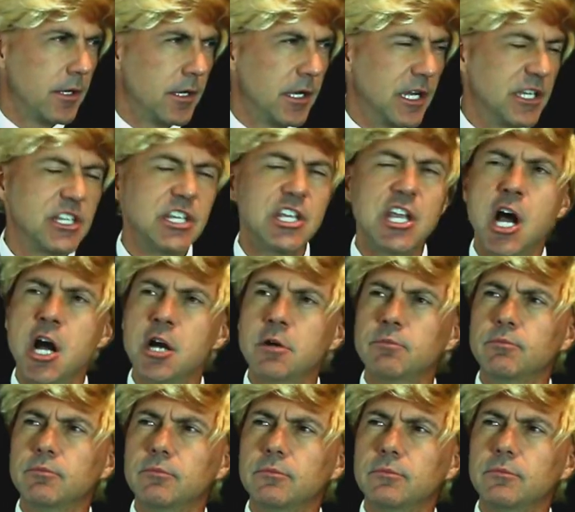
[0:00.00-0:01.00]
Is he
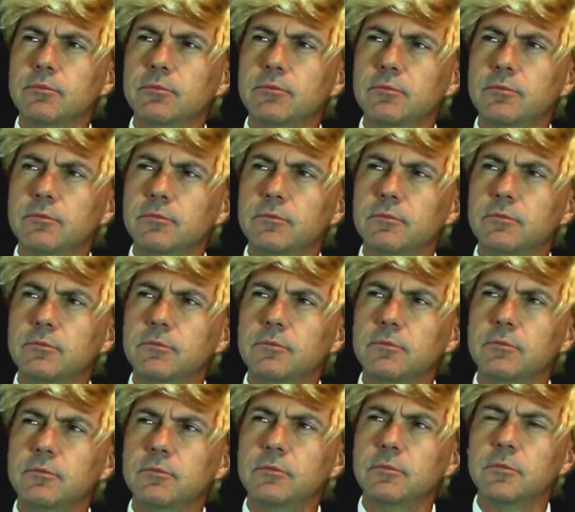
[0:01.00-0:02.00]
young?
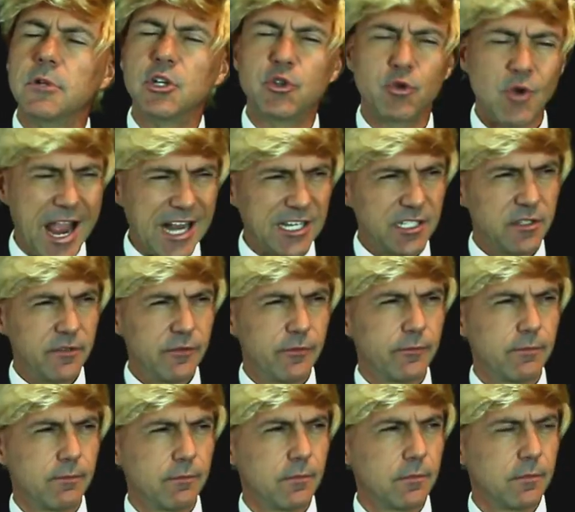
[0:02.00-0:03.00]

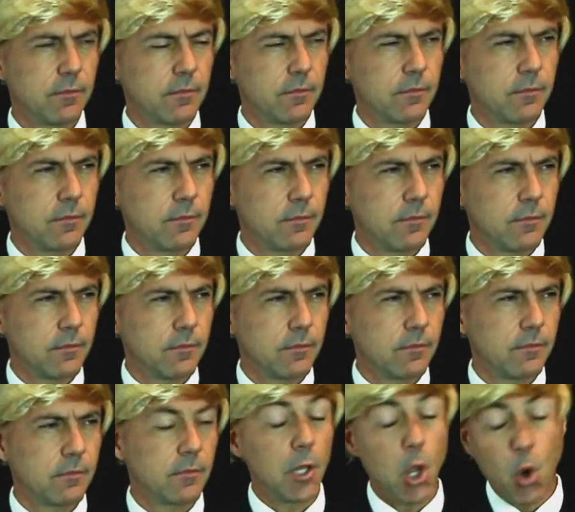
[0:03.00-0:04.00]
Attractive?
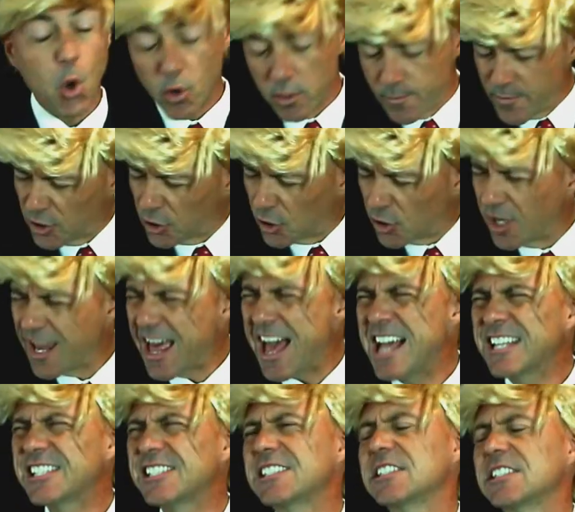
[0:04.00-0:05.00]
Lower middle
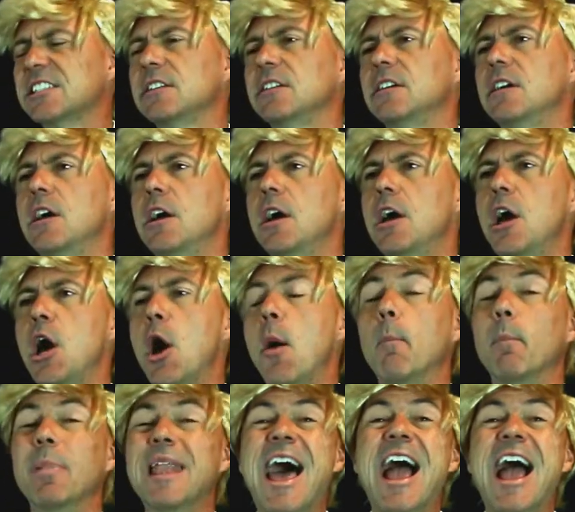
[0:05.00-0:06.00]
class,
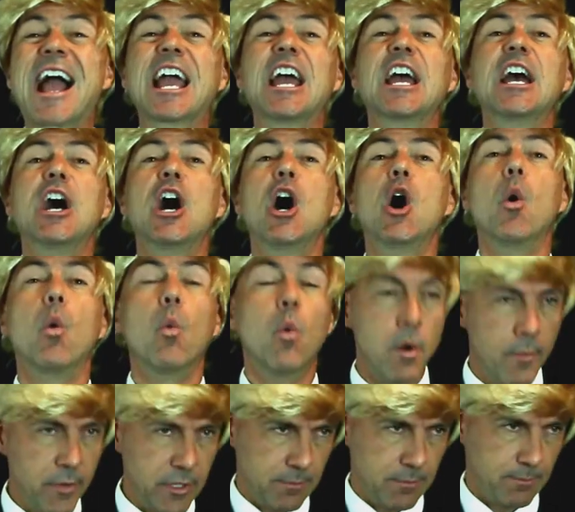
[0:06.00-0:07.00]
black
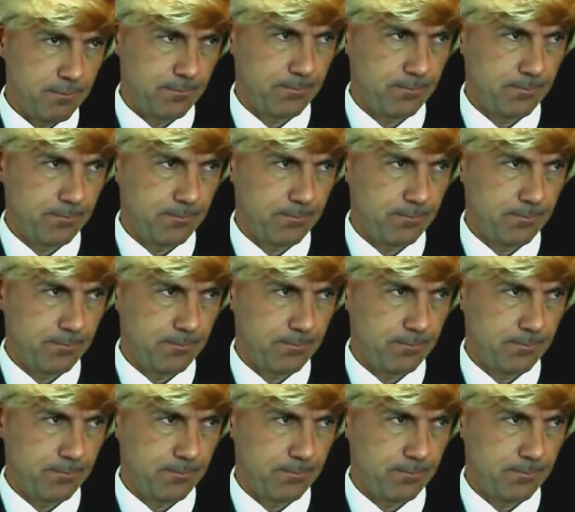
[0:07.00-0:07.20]
woman